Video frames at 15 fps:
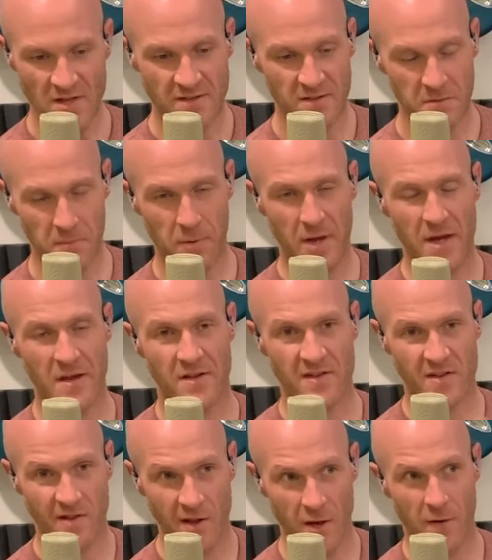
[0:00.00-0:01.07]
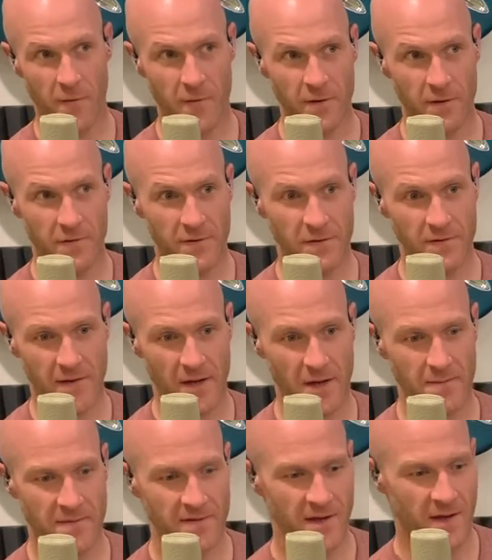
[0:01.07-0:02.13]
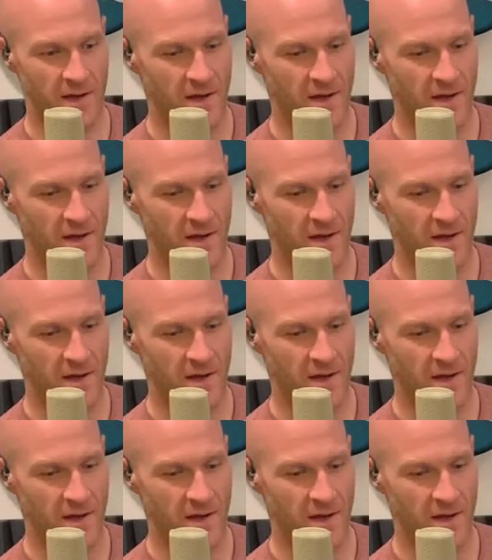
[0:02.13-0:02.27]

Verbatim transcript: So let me play it slow for you a few times,